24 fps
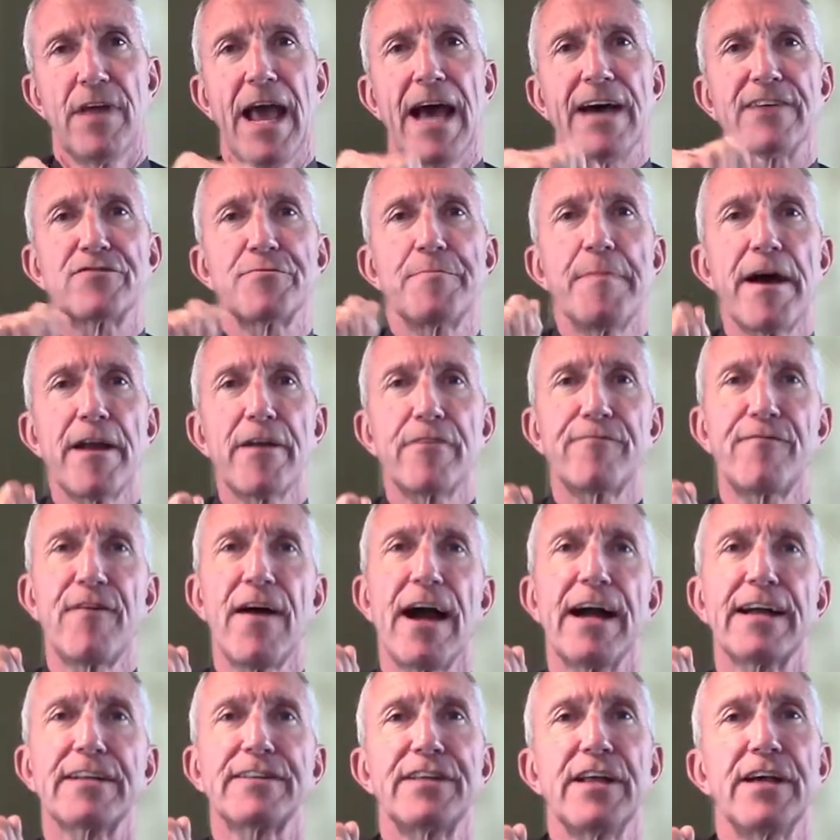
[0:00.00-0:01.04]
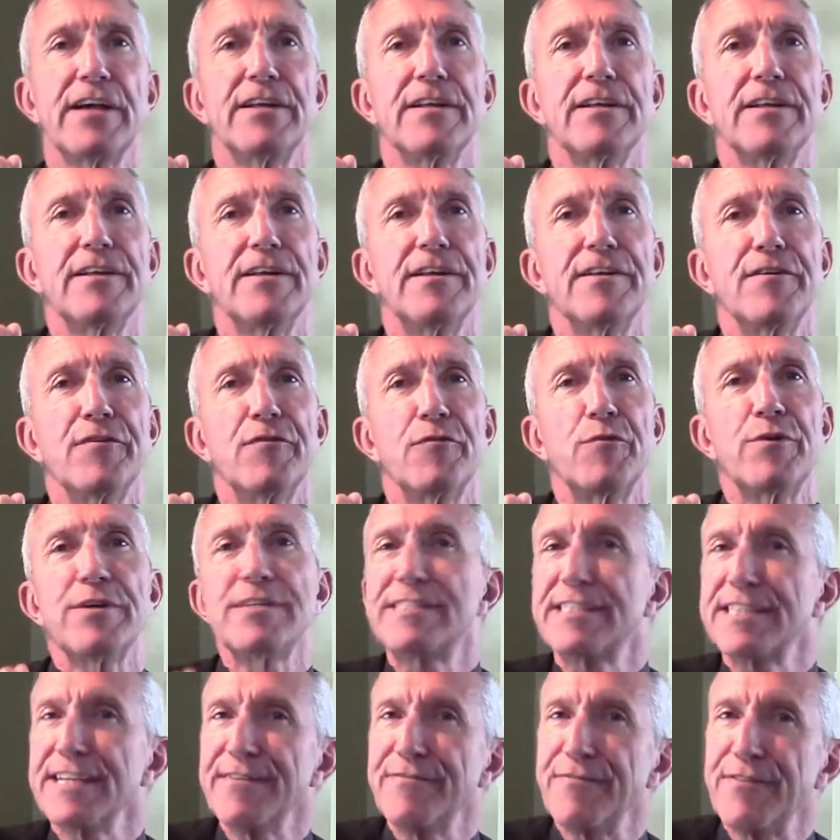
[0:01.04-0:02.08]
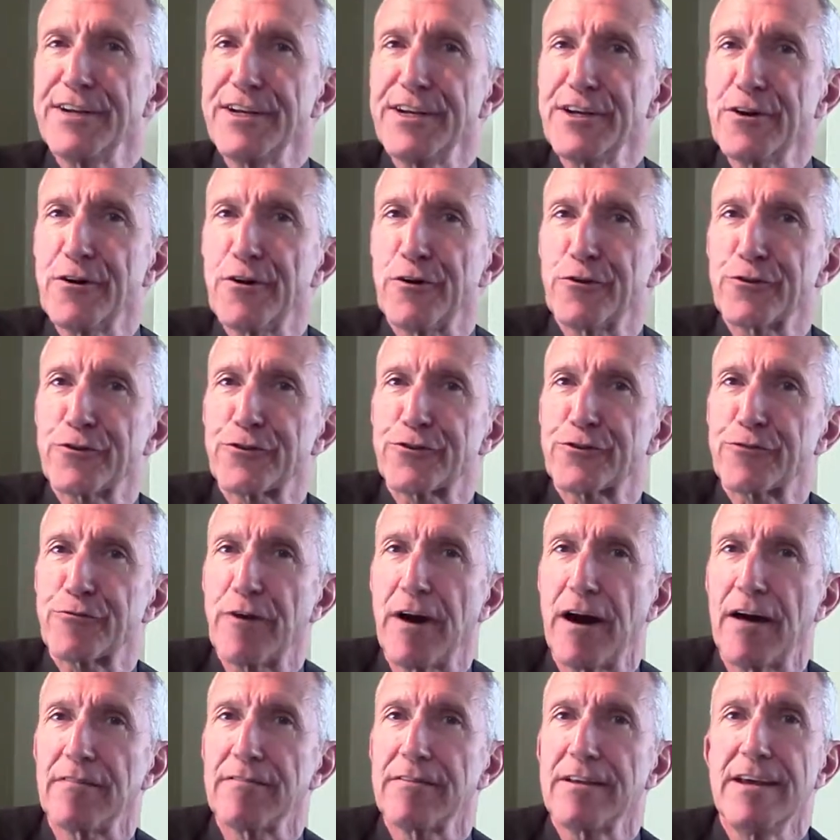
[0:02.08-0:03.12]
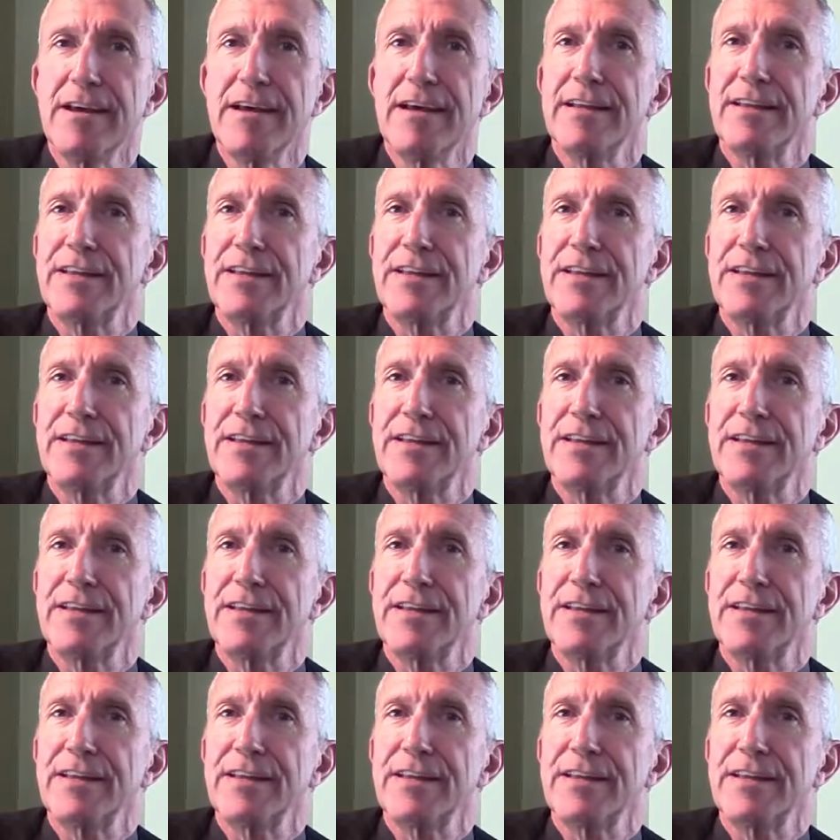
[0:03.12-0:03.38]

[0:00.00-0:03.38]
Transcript: As a matter of fact, we see videos throughout